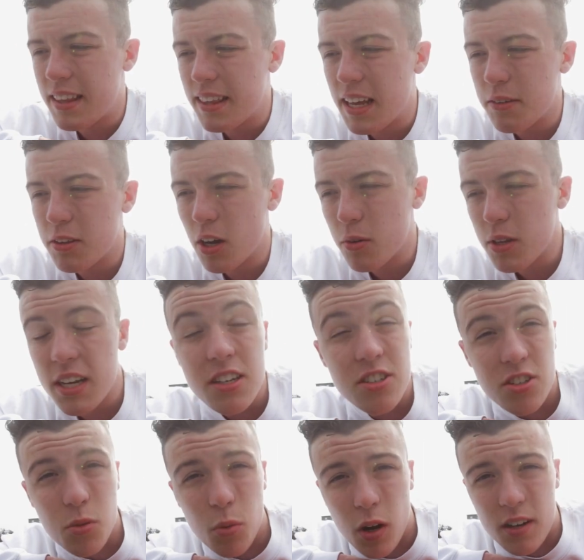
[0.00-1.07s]
Now the only
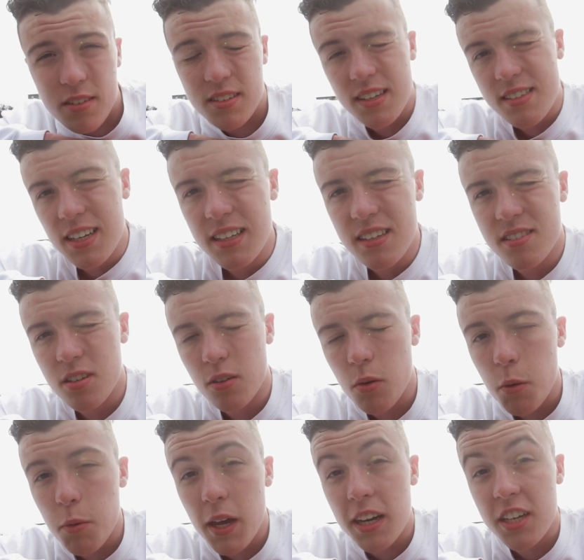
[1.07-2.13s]
issue was, and I said this to
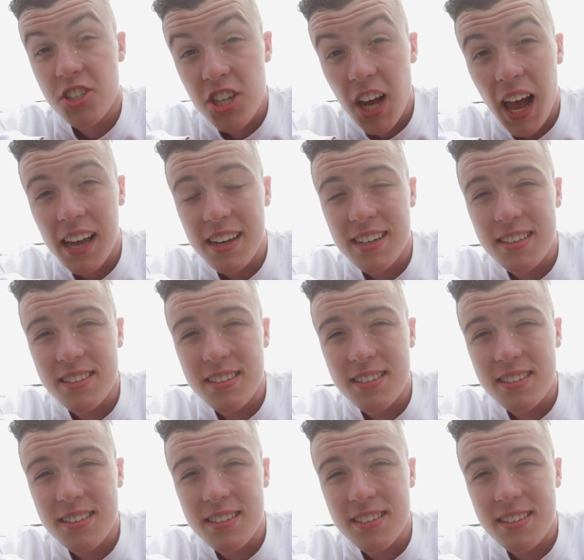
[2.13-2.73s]
her when we had a chat,